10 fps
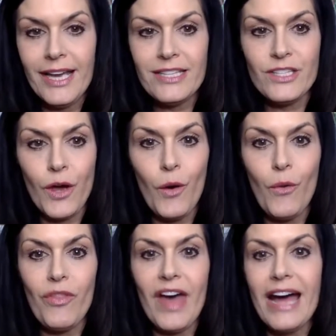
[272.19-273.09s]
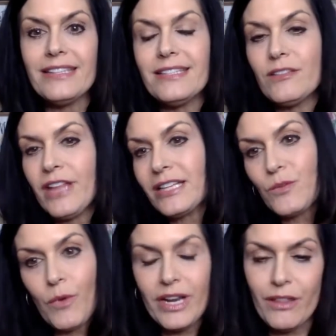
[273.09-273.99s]
So that's that's
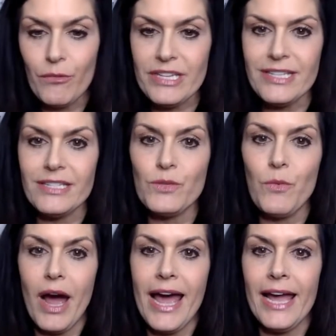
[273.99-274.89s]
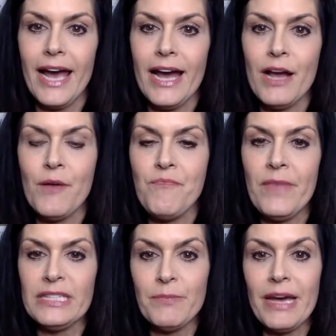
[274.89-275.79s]
one of the reasons why um,
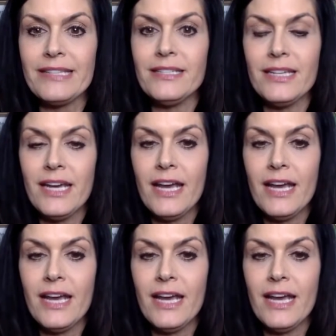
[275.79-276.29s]
it's best,